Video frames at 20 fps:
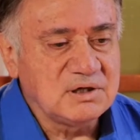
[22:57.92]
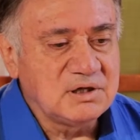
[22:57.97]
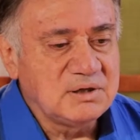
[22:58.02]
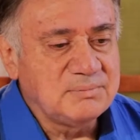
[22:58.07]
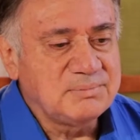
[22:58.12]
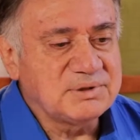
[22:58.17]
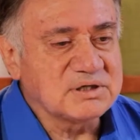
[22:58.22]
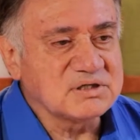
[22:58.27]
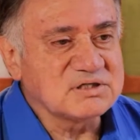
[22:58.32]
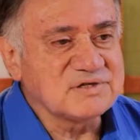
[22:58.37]

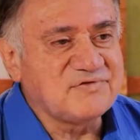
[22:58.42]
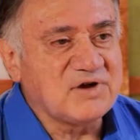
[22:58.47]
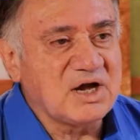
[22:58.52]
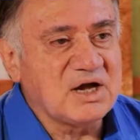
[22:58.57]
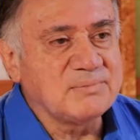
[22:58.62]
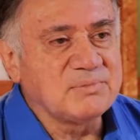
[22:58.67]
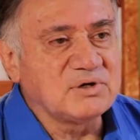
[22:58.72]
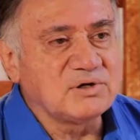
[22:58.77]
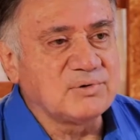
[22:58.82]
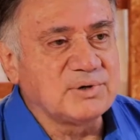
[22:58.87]
Because if
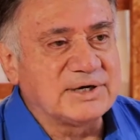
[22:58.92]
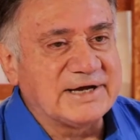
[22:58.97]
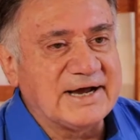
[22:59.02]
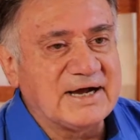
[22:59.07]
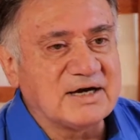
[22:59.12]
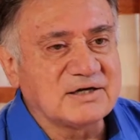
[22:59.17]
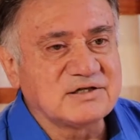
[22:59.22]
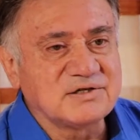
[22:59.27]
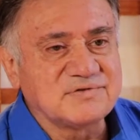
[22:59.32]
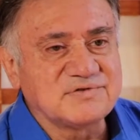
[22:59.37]
I'm in a
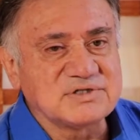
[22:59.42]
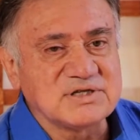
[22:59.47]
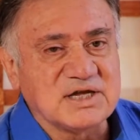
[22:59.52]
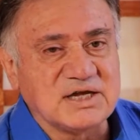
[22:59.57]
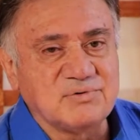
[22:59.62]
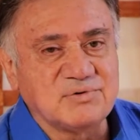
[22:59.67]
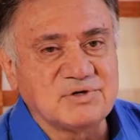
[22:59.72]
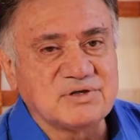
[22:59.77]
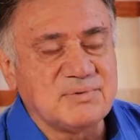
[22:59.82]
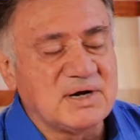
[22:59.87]
reactive
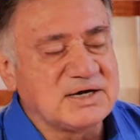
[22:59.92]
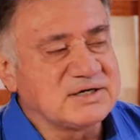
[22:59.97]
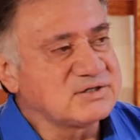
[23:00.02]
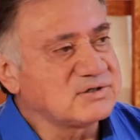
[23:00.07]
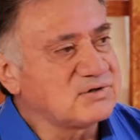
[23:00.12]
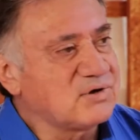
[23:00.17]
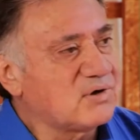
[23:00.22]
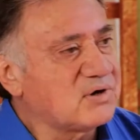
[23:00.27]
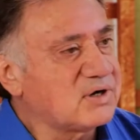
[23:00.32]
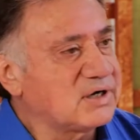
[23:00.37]
state with my
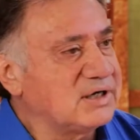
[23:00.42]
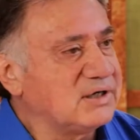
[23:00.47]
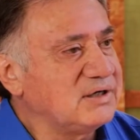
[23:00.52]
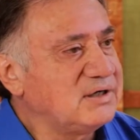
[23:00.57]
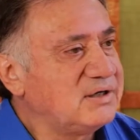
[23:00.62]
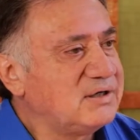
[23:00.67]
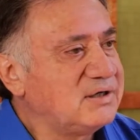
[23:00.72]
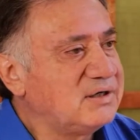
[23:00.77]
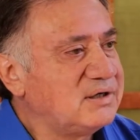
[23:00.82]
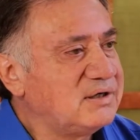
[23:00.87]
story,
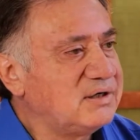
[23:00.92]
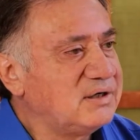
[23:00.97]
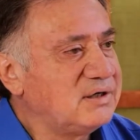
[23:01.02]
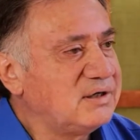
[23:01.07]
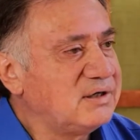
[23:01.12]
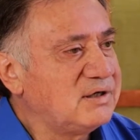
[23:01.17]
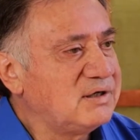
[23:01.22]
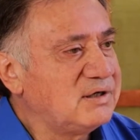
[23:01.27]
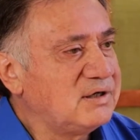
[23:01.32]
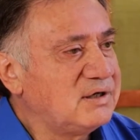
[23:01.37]

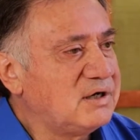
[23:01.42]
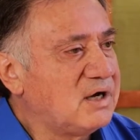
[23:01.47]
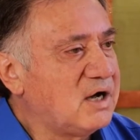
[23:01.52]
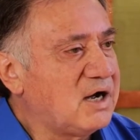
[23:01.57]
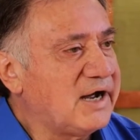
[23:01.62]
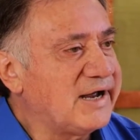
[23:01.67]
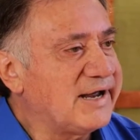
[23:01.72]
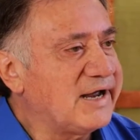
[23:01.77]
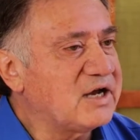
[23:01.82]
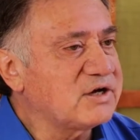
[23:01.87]

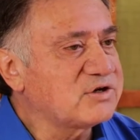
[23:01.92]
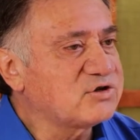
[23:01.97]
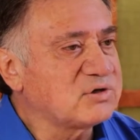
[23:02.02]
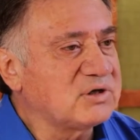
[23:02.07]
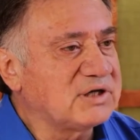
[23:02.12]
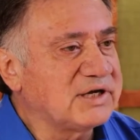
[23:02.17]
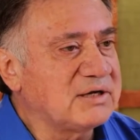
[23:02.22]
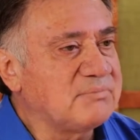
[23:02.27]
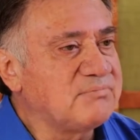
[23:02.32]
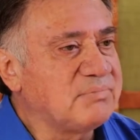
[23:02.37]
I actually am